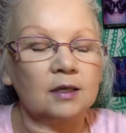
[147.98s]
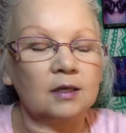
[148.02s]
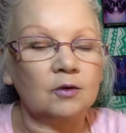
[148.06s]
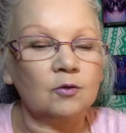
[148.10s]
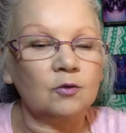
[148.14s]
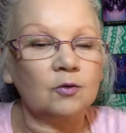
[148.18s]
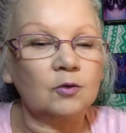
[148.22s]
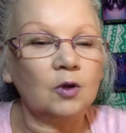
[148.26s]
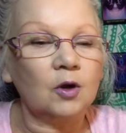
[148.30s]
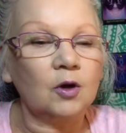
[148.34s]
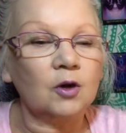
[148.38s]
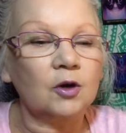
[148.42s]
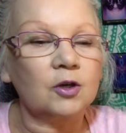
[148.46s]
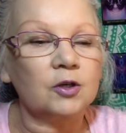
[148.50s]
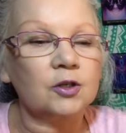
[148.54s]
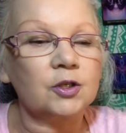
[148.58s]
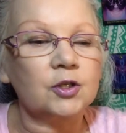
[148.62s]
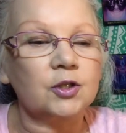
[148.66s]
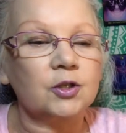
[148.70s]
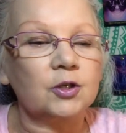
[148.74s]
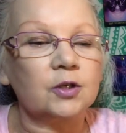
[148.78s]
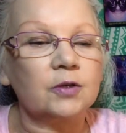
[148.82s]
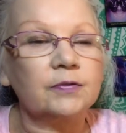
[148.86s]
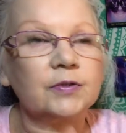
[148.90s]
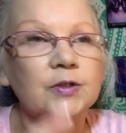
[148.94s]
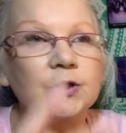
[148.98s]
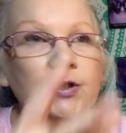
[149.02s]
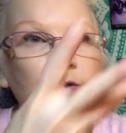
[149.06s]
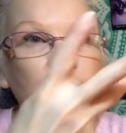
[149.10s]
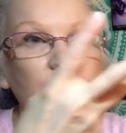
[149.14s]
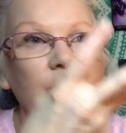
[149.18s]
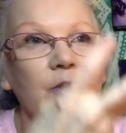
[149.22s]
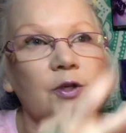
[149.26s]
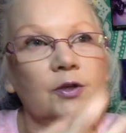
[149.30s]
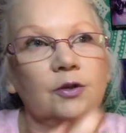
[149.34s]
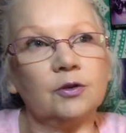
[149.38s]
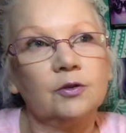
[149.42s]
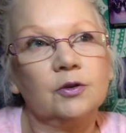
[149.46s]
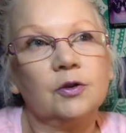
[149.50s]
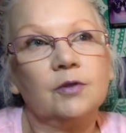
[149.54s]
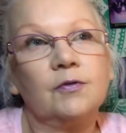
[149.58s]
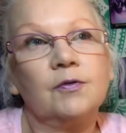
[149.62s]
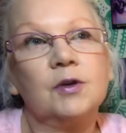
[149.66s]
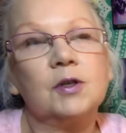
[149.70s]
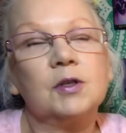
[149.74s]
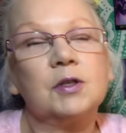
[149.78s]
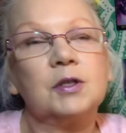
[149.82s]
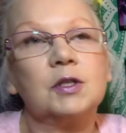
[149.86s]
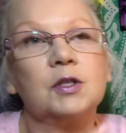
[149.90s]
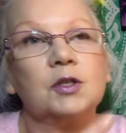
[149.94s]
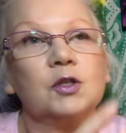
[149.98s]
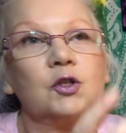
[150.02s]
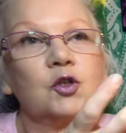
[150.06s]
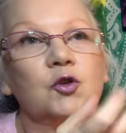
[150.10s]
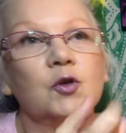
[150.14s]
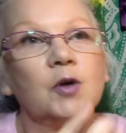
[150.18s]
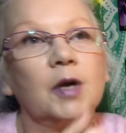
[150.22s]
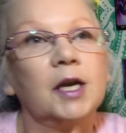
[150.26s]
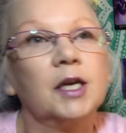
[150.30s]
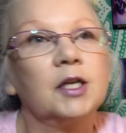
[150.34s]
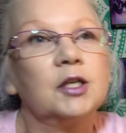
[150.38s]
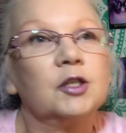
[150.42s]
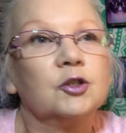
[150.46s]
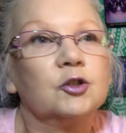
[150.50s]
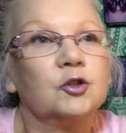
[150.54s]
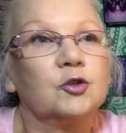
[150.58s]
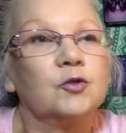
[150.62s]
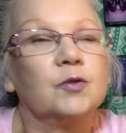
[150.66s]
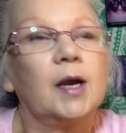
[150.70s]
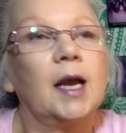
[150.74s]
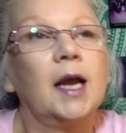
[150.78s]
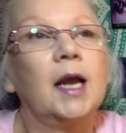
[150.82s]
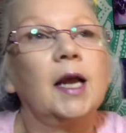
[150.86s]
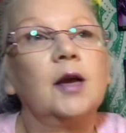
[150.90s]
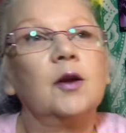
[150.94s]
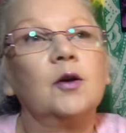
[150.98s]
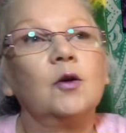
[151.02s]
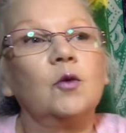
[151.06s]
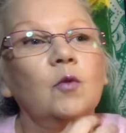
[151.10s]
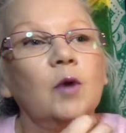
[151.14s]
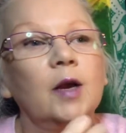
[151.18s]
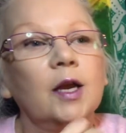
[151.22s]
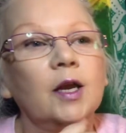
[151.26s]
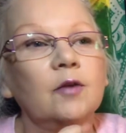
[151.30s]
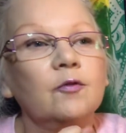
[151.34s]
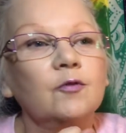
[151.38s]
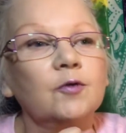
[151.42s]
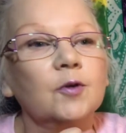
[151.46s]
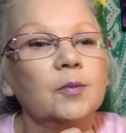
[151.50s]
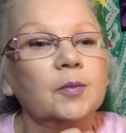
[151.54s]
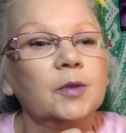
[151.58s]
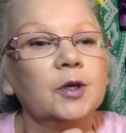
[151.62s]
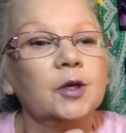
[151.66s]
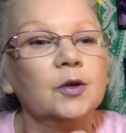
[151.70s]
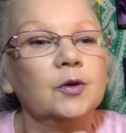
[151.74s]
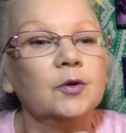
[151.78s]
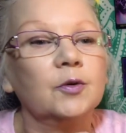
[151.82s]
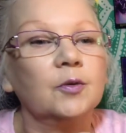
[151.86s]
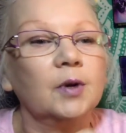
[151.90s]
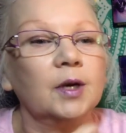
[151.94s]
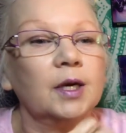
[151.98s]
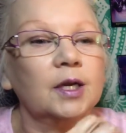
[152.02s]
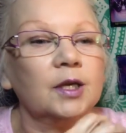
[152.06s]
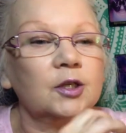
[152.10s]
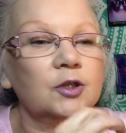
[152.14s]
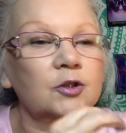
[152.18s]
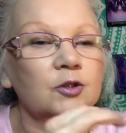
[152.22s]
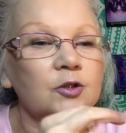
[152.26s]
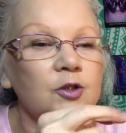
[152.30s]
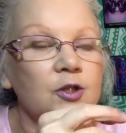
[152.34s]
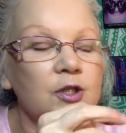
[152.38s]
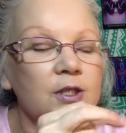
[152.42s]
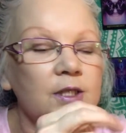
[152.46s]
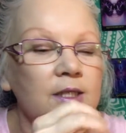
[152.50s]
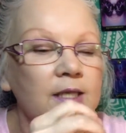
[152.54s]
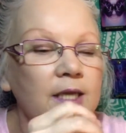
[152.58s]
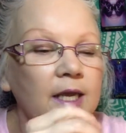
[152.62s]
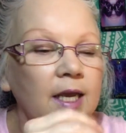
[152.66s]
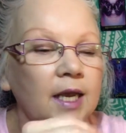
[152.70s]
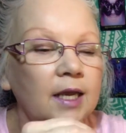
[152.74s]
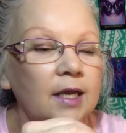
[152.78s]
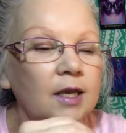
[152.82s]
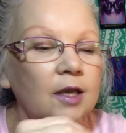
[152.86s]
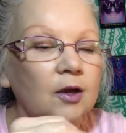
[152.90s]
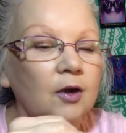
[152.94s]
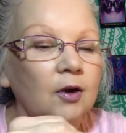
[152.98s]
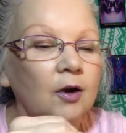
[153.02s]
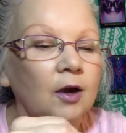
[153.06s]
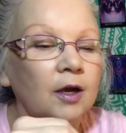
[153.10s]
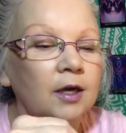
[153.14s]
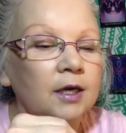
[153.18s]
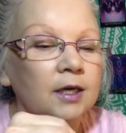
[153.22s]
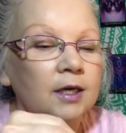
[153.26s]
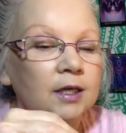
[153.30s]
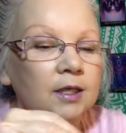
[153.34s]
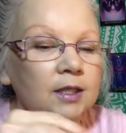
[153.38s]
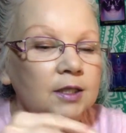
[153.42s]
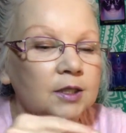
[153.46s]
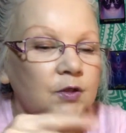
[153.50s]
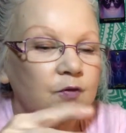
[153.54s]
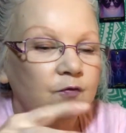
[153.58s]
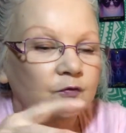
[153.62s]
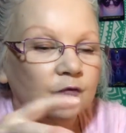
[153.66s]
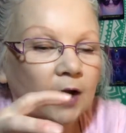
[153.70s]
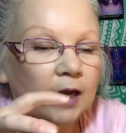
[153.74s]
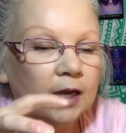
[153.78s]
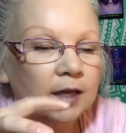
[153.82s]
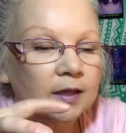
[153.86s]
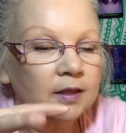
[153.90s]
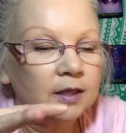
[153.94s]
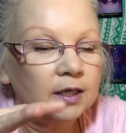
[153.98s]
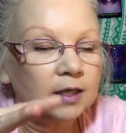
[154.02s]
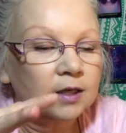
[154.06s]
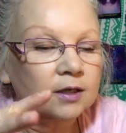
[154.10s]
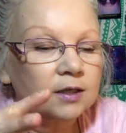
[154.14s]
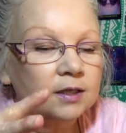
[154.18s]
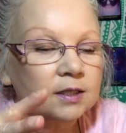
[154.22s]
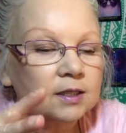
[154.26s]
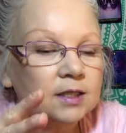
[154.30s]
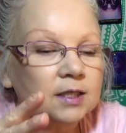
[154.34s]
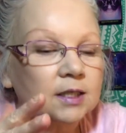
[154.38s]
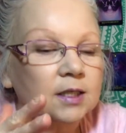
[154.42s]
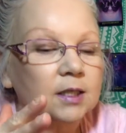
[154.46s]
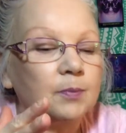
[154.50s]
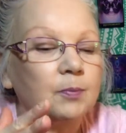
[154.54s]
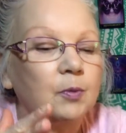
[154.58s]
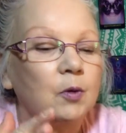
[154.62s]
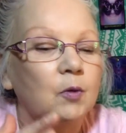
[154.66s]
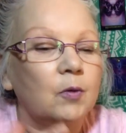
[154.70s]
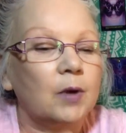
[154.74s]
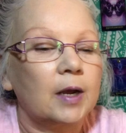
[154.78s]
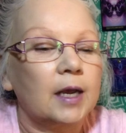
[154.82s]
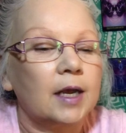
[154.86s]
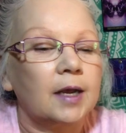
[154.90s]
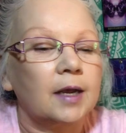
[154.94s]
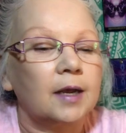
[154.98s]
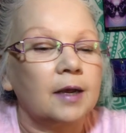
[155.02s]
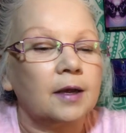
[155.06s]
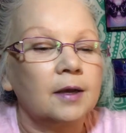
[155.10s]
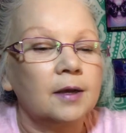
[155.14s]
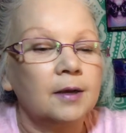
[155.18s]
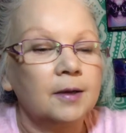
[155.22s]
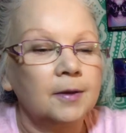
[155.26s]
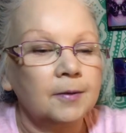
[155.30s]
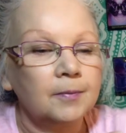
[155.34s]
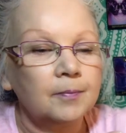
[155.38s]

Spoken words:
no longer serves you and the universe is trying to drag it away from you and you're just hanging on and it's finally going to slip away.